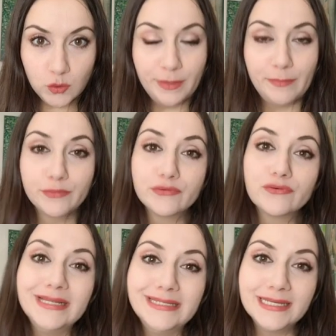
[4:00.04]
be
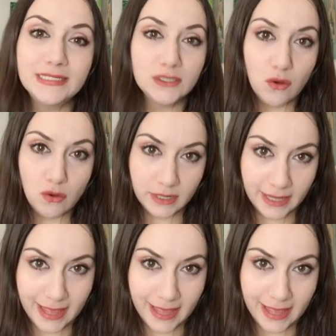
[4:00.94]
printed on a